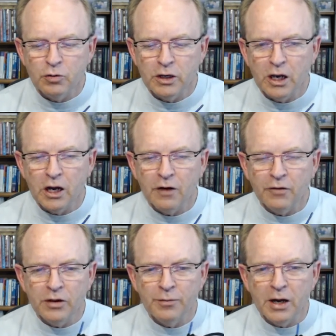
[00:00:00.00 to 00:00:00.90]
We
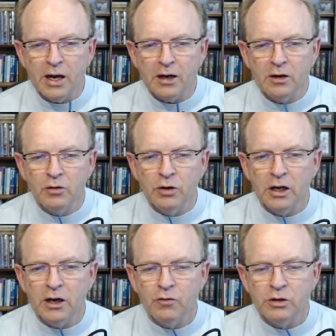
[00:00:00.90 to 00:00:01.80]
have in the back, we
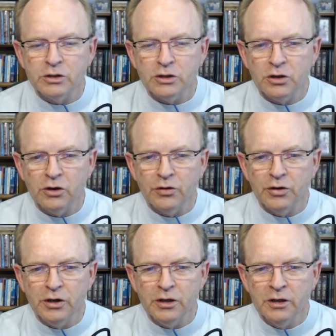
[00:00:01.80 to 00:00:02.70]
have what's called
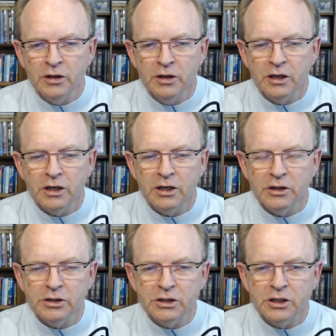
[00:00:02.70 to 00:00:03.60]
the
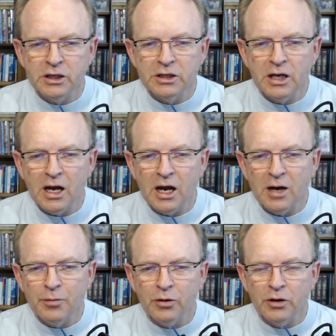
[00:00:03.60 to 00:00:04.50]
Achilles tendon
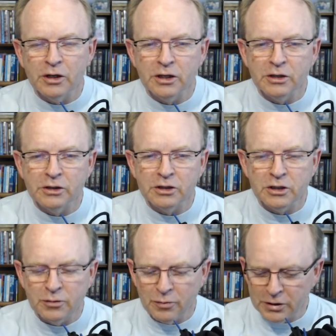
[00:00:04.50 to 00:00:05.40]
tap or Achilles
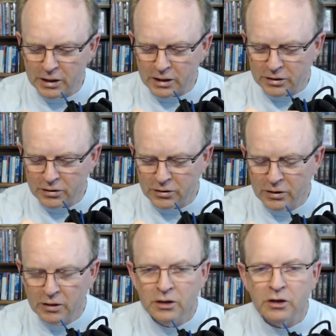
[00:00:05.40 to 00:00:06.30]
tendon
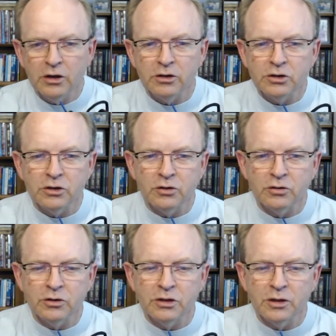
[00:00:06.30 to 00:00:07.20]
protector.
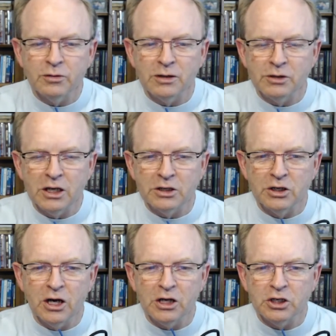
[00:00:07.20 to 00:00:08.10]
Also, sometimes it has a
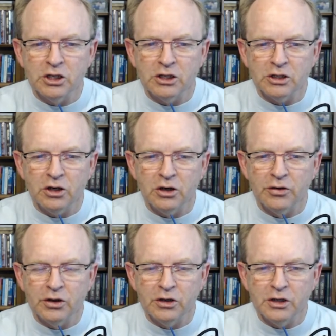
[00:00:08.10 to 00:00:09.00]
notch in it. It's
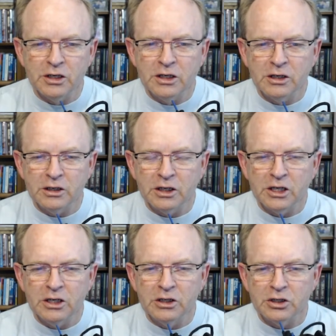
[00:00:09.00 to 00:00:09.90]
called the
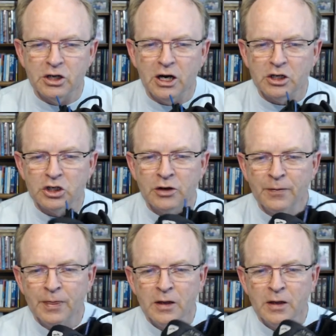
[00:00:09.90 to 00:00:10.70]
Achilles notch.